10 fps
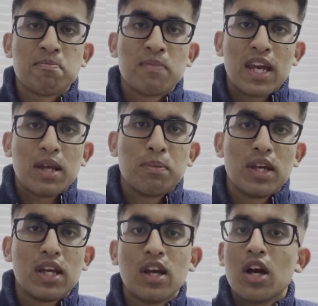
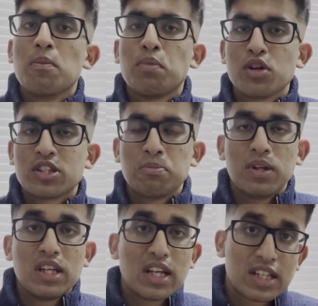maybe,
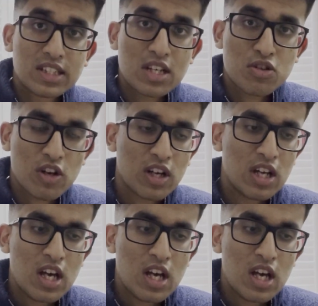possibly, etc.